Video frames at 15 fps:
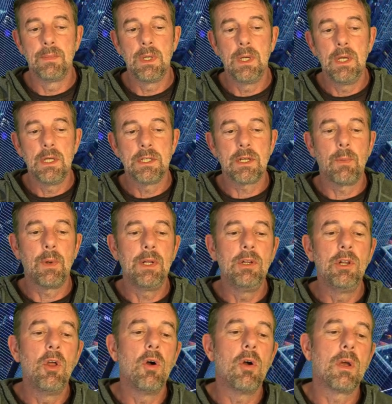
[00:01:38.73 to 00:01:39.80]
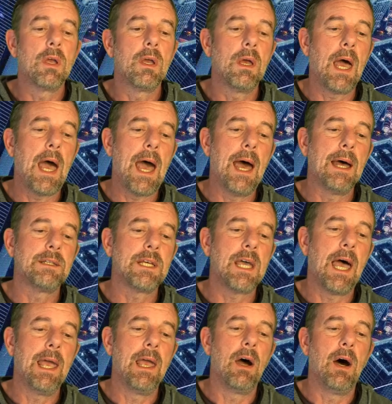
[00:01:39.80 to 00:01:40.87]
So we look at
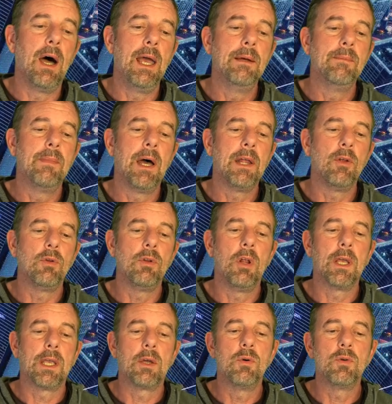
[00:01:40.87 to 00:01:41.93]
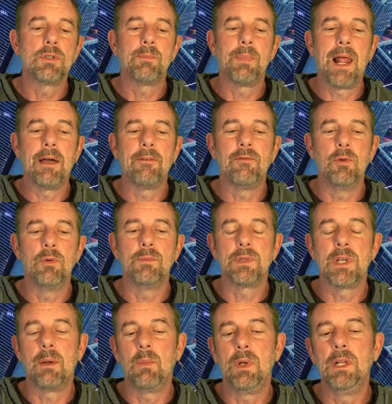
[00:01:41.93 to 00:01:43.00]
AI and online course platforms
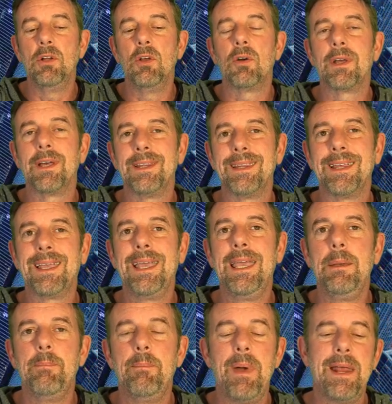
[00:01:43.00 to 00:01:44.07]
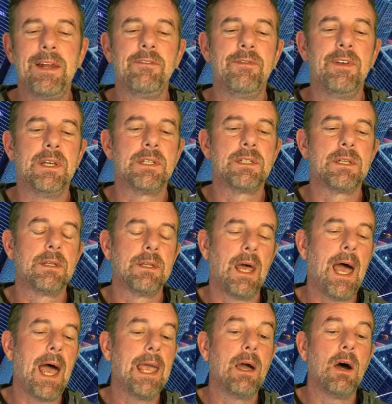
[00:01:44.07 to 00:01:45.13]
and we look at the key benefits that
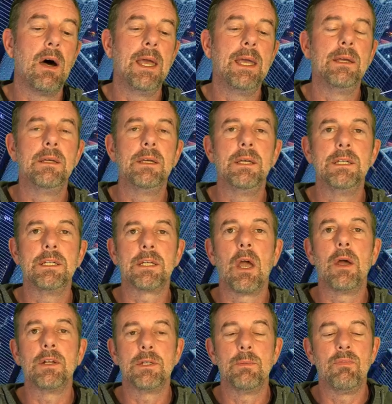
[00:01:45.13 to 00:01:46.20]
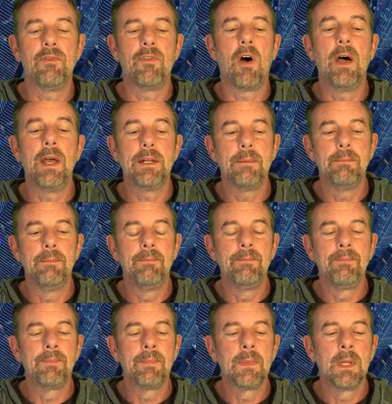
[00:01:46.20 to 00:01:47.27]
AI is going to provide.
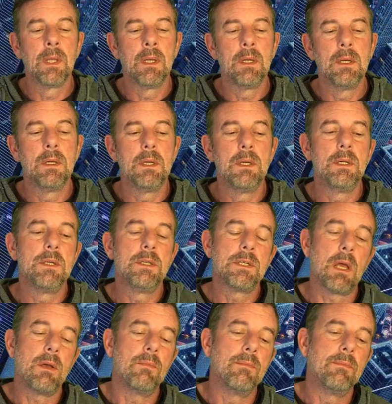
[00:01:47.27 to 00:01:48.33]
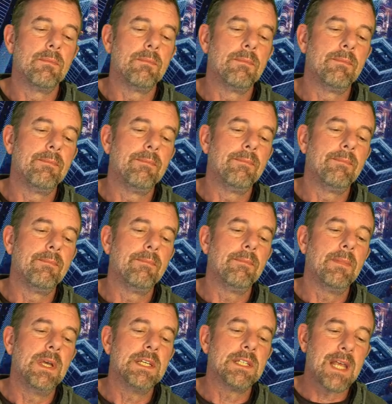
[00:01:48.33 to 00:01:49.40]
So
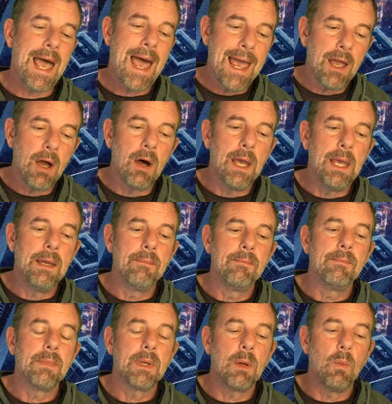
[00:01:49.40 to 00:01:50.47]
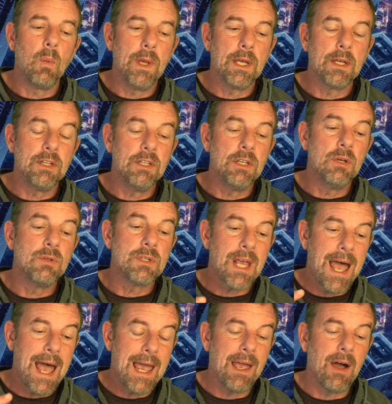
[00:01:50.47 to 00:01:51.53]
it's AI, we can use
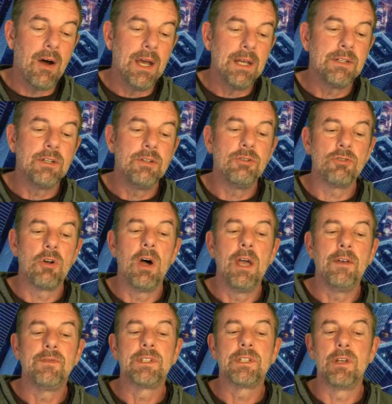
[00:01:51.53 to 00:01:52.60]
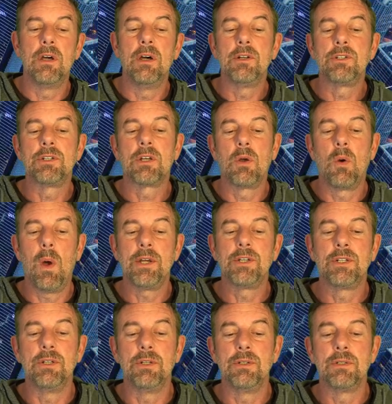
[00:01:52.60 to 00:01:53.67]
AI to drive search
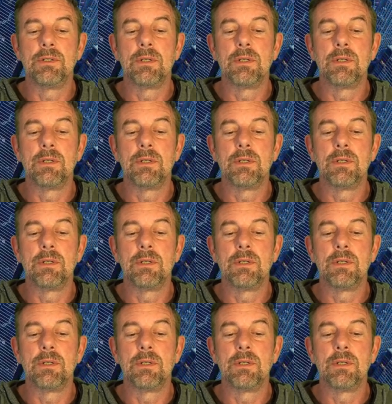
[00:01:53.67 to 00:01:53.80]
questions,